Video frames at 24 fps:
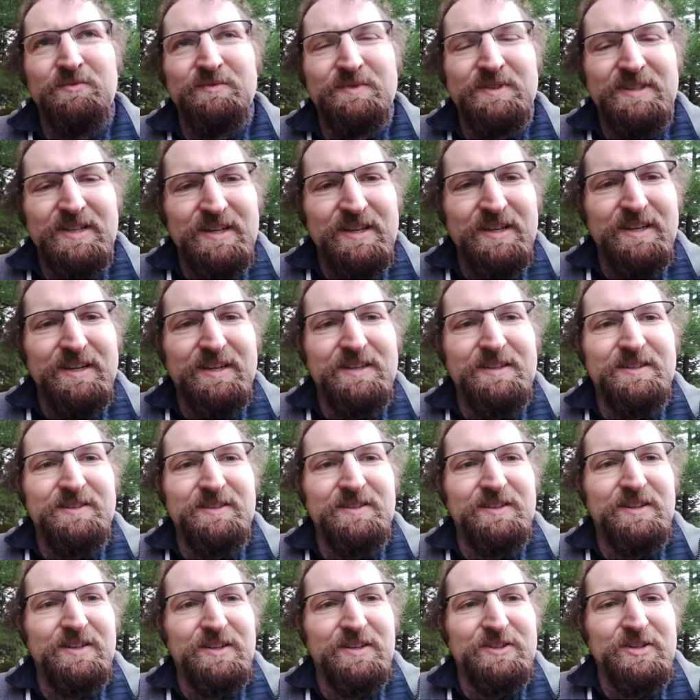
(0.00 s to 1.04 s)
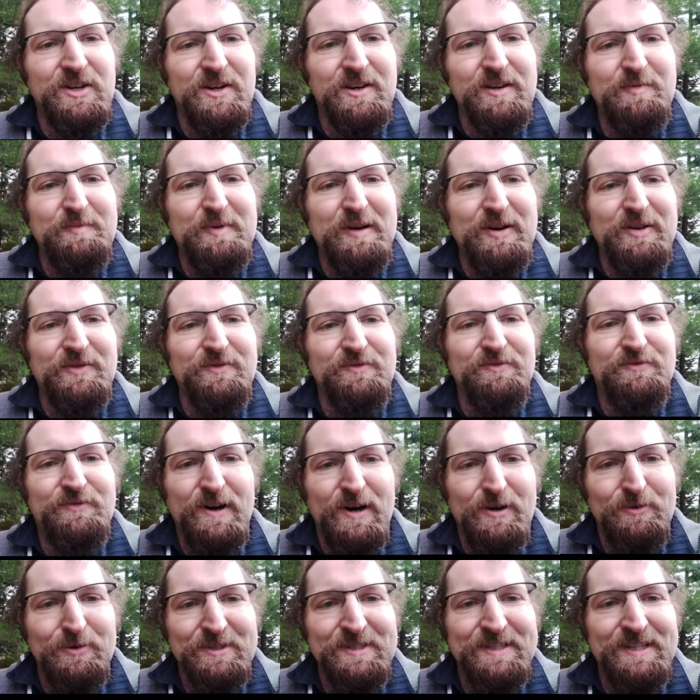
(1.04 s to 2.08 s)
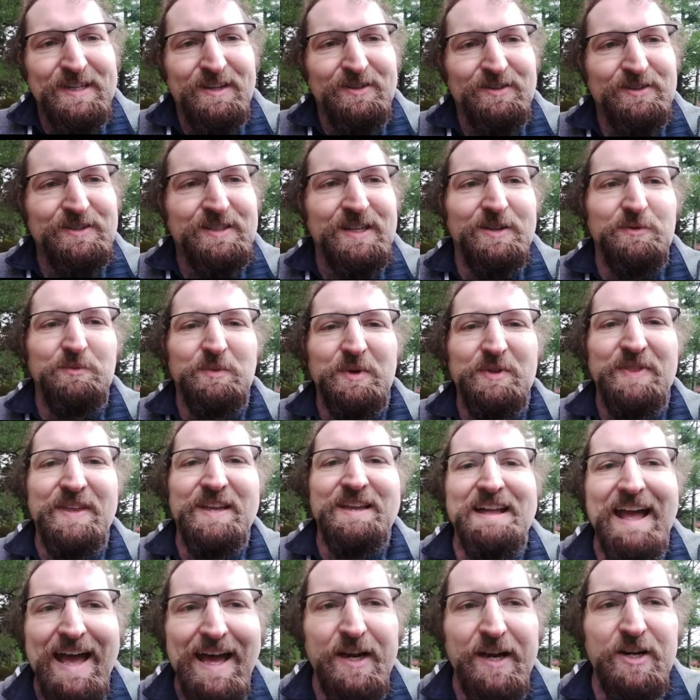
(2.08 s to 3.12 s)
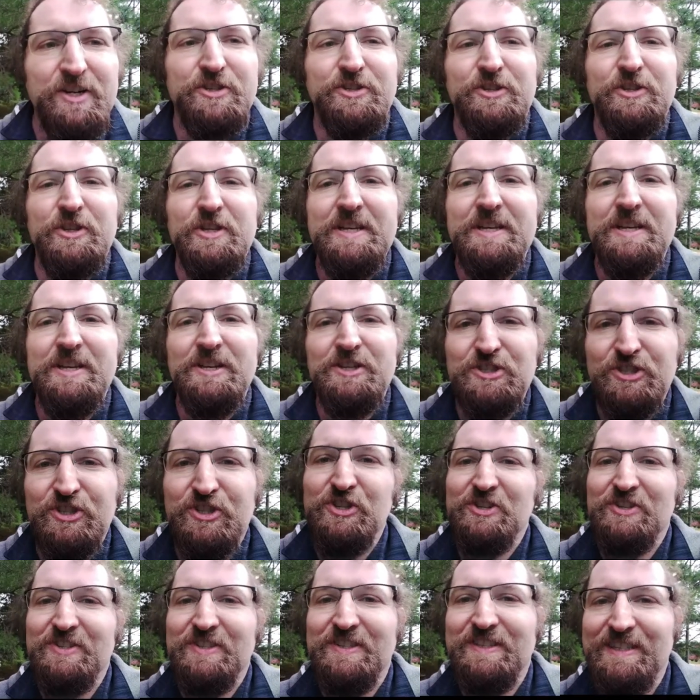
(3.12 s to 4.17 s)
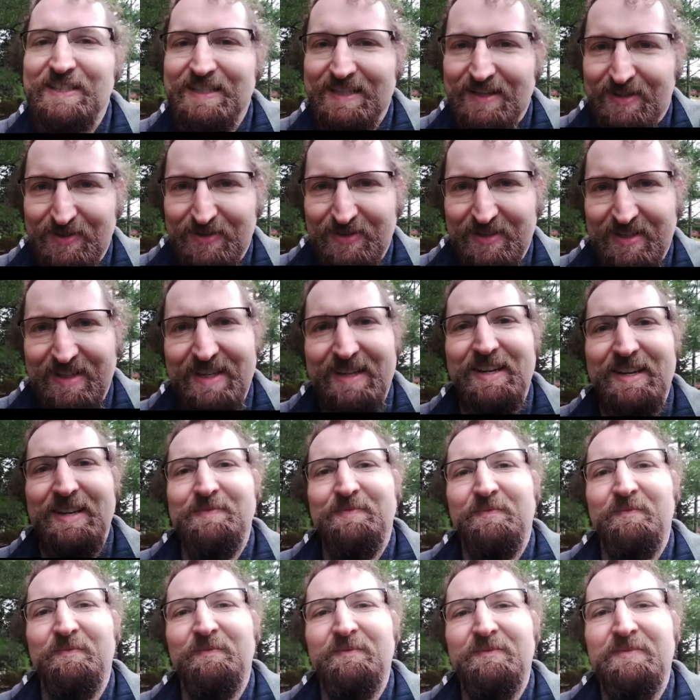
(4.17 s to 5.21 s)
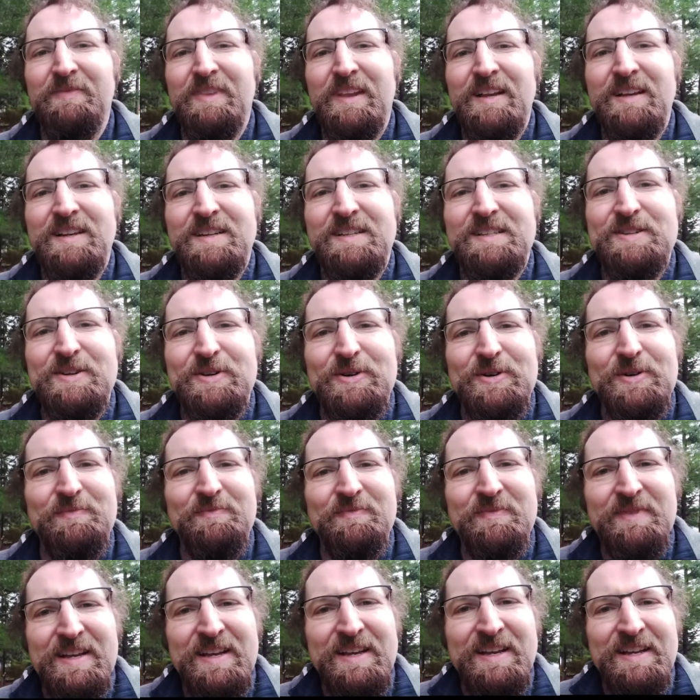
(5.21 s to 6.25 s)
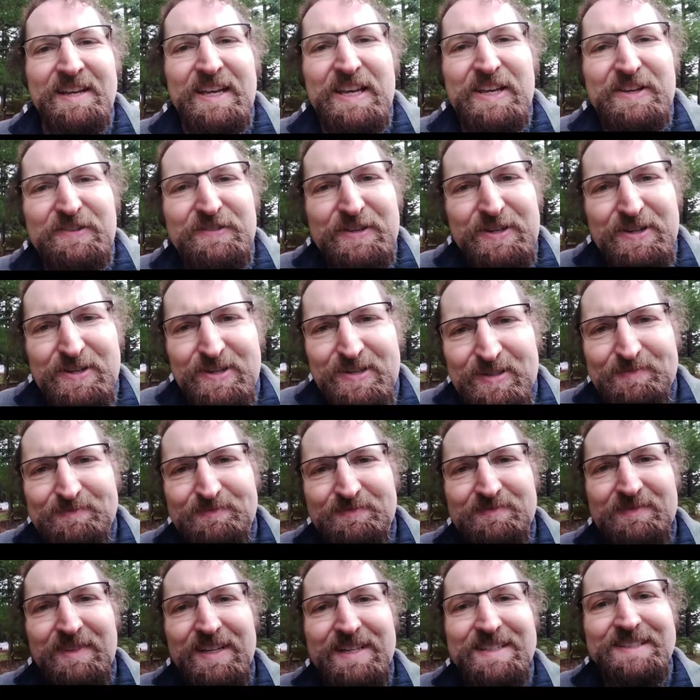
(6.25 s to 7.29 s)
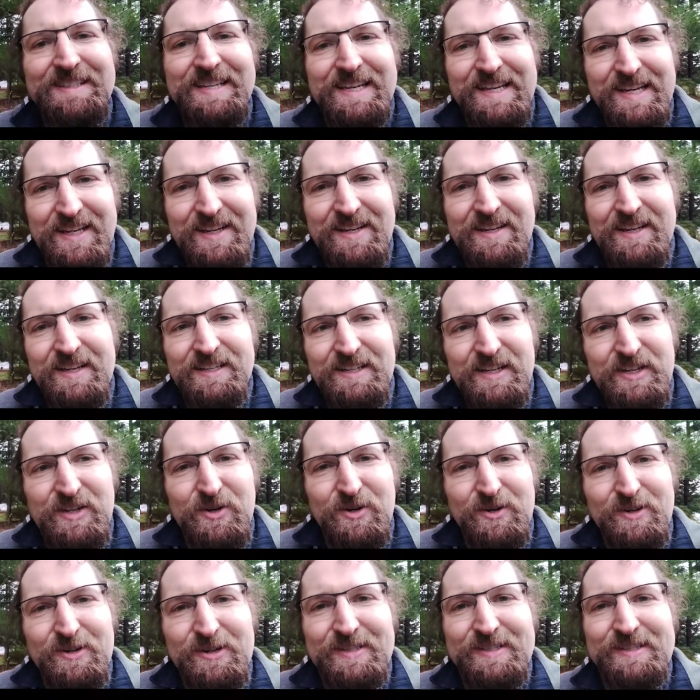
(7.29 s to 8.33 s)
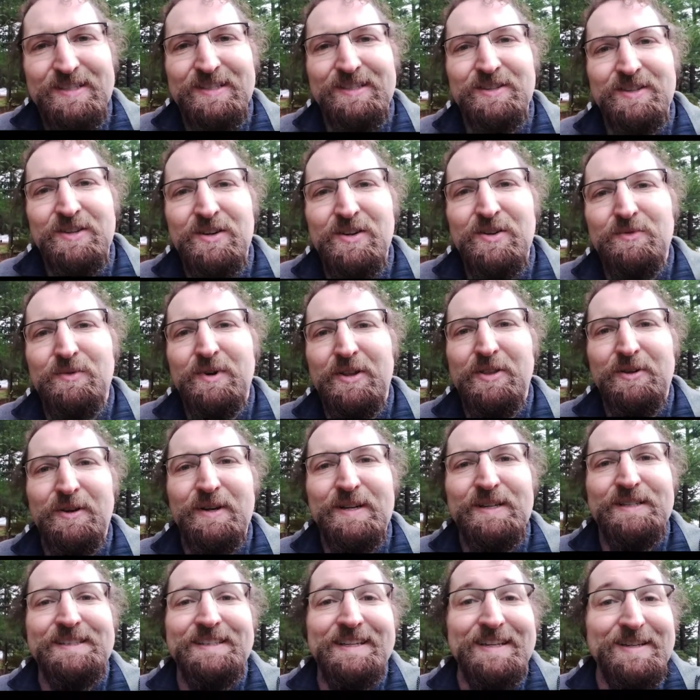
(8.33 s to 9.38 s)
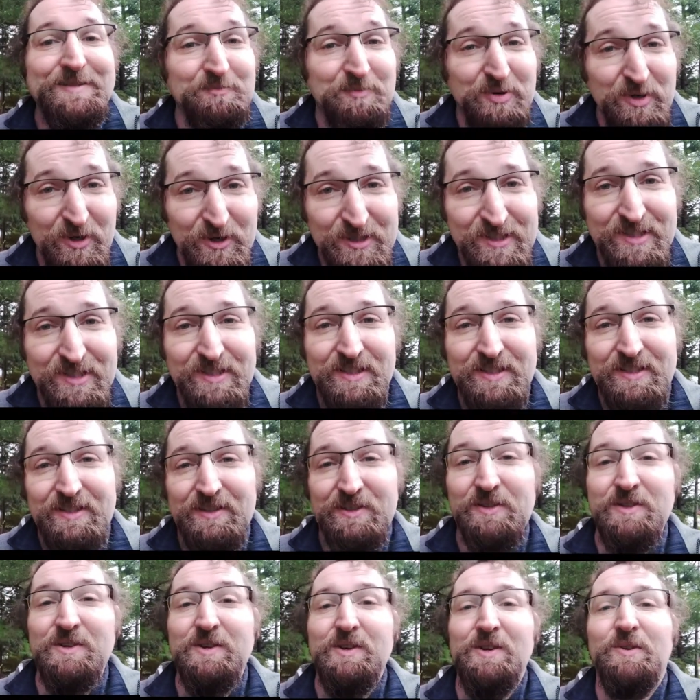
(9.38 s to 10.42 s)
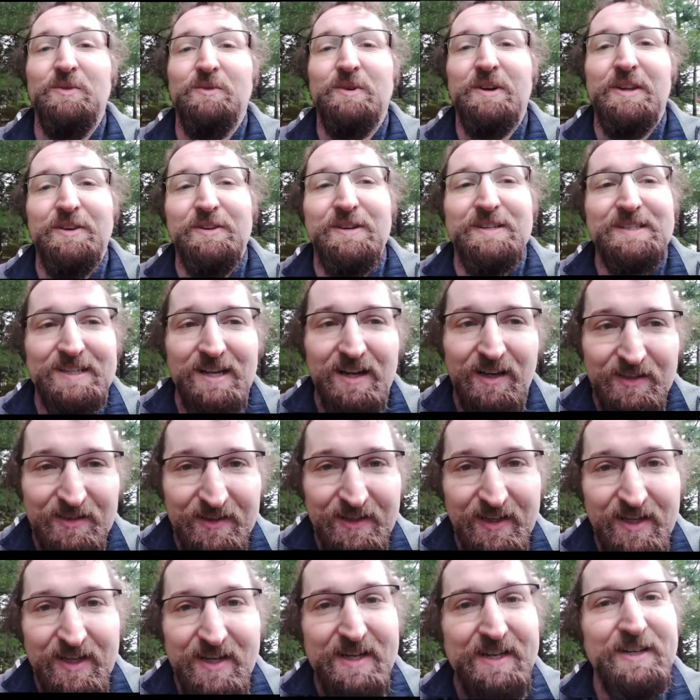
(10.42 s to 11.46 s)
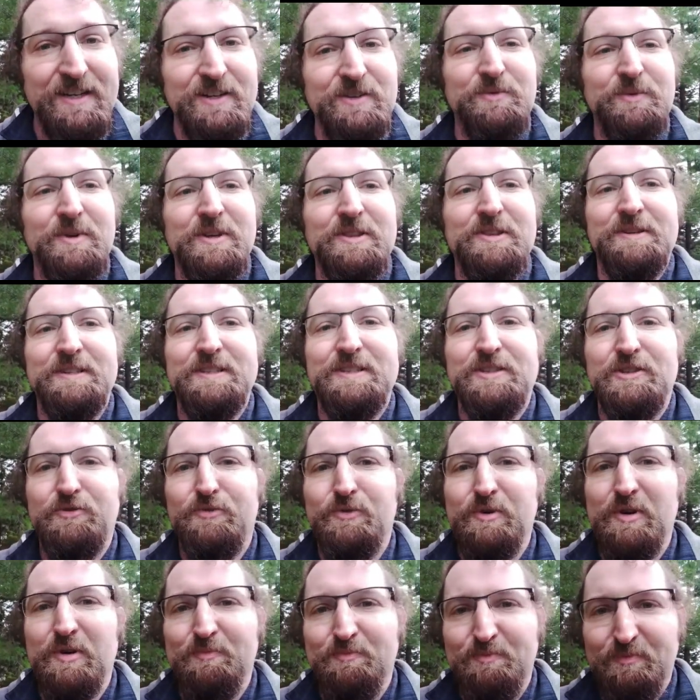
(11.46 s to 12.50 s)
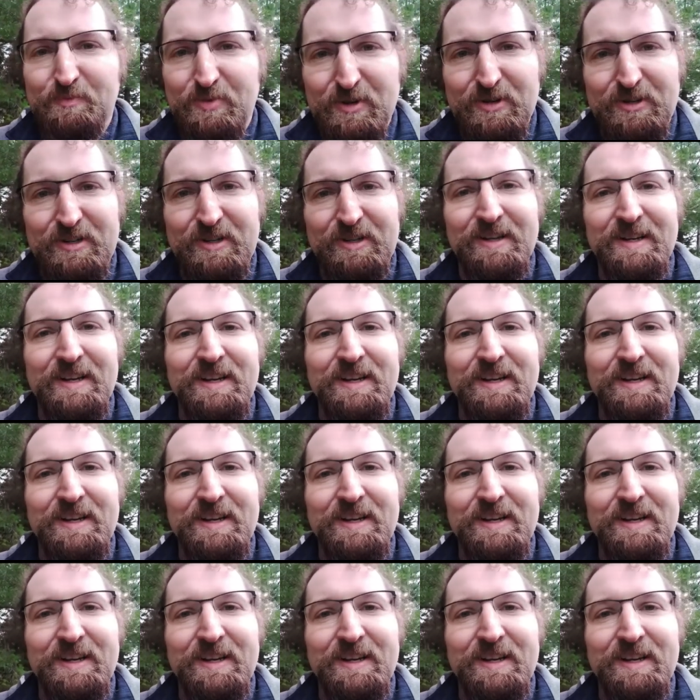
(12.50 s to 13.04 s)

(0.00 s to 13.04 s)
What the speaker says: today I'm going to talk about vowel sounds and what they actually should sound like. So if you're taking a Hindi course, whether it's in person, whether it's online, whether it's through a book,